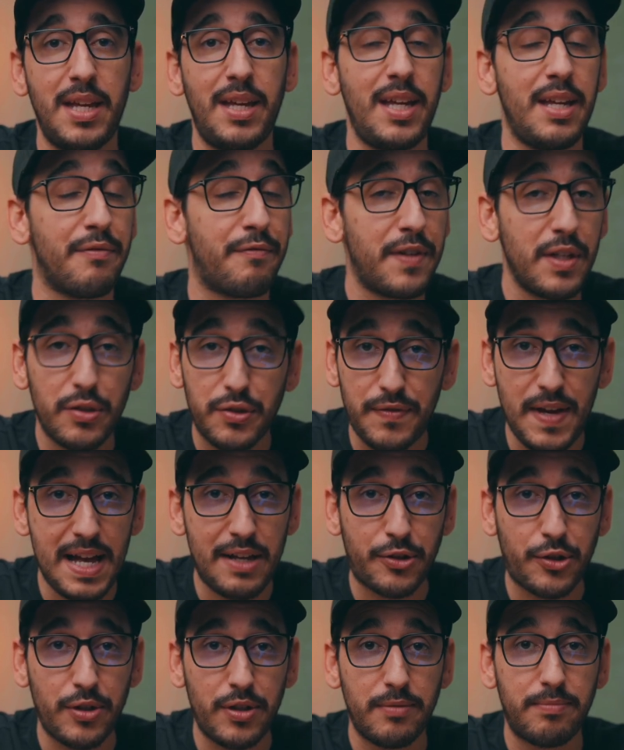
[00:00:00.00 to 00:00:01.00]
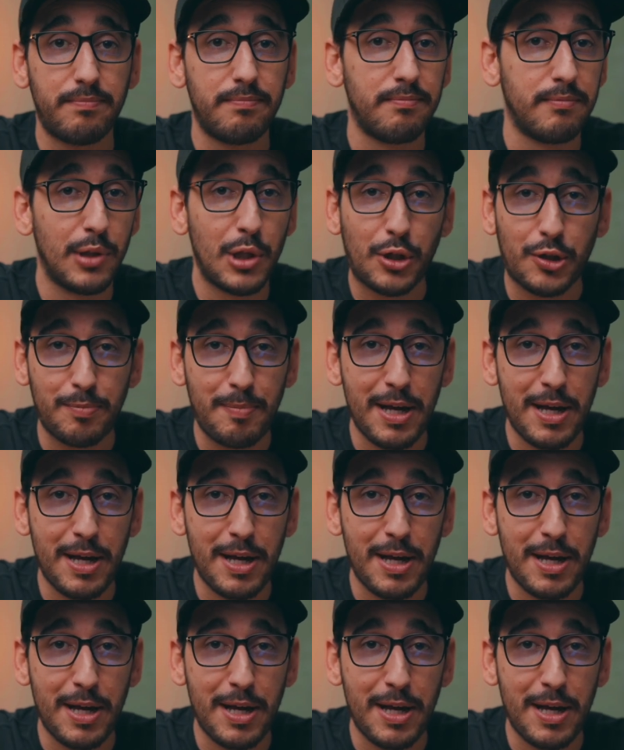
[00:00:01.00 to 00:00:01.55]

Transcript: It feels faster, looks